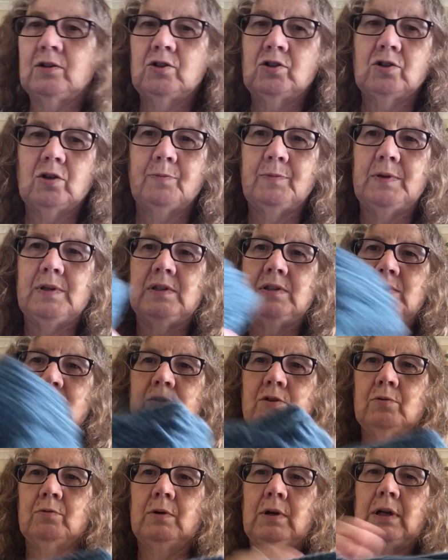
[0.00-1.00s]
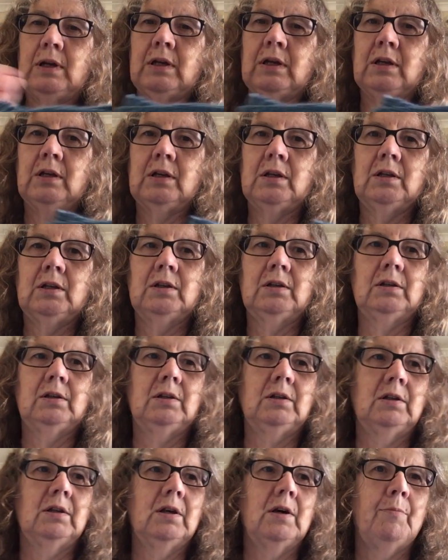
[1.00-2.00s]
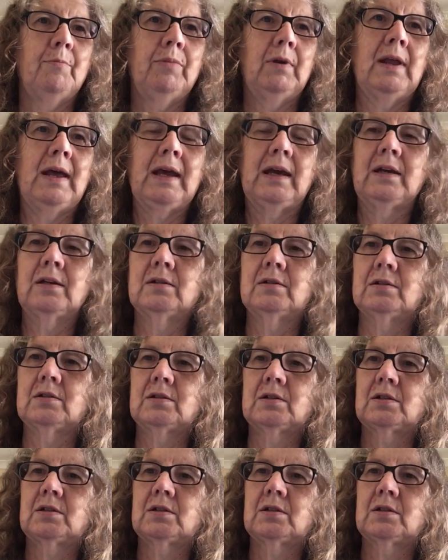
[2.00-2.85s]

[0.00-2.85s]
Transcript: shop is doing a blanket